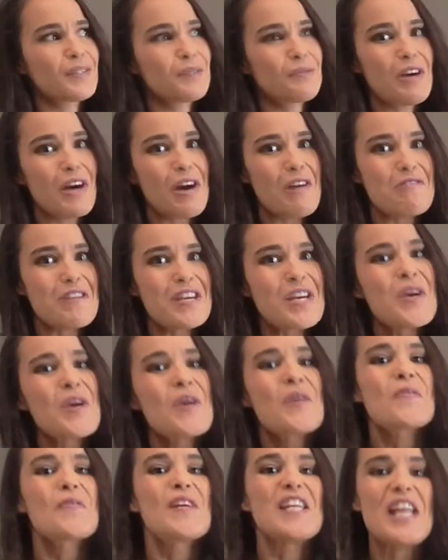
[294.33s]
Well,
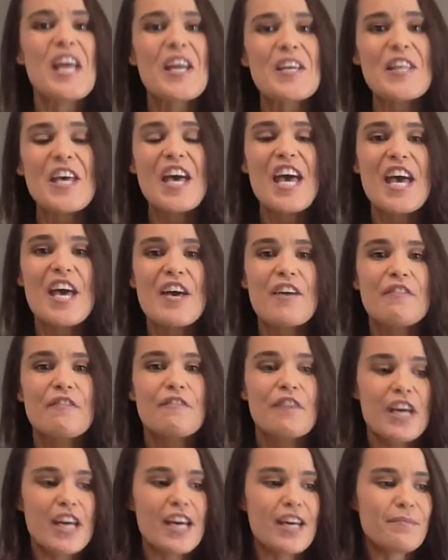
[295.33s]
we know that
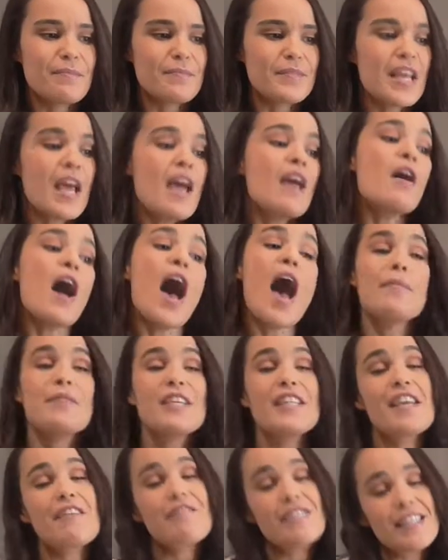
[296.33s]
firms, I
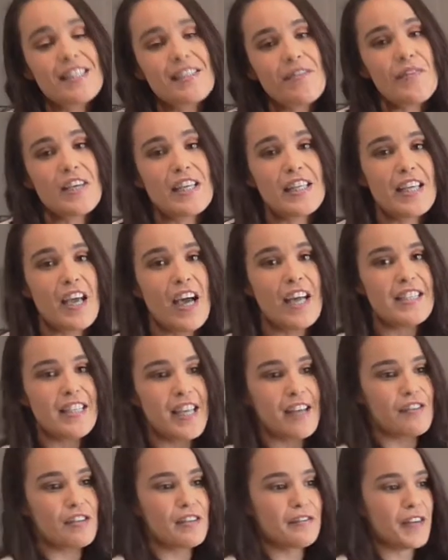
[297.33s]
mean there is something in the
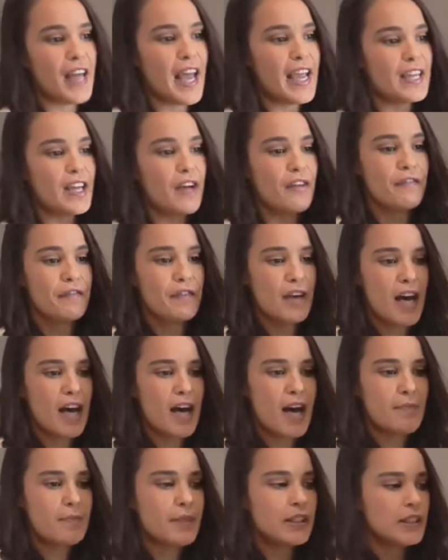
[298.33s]
idea of like a
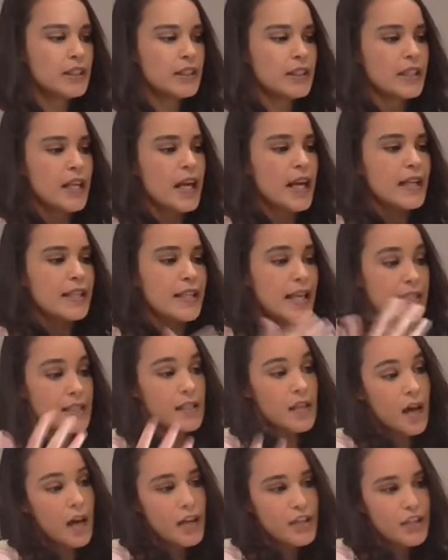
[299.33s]
firm
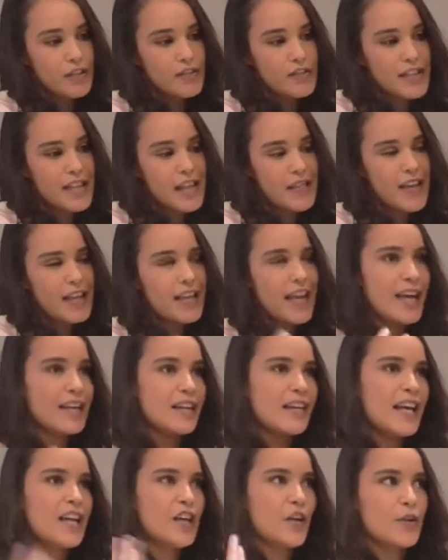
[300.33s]
gets larger, and then they
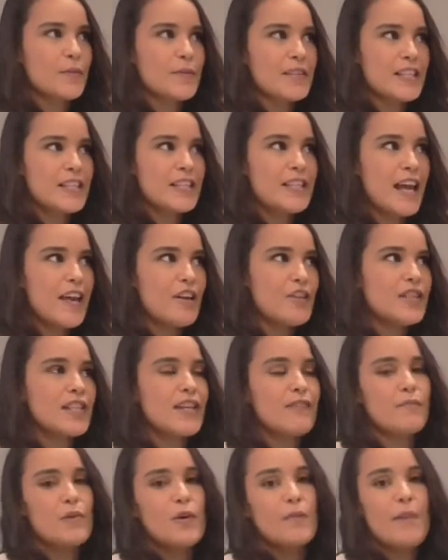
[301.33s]
get economies of scale, so they
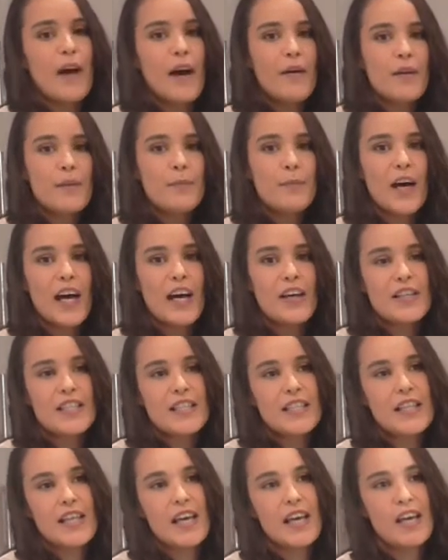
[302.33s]
have more buying power,
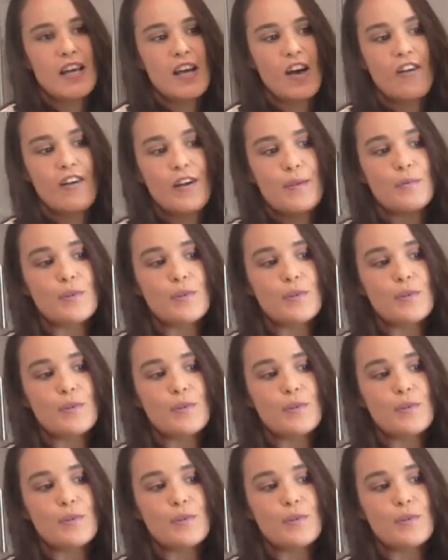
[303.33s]
so they are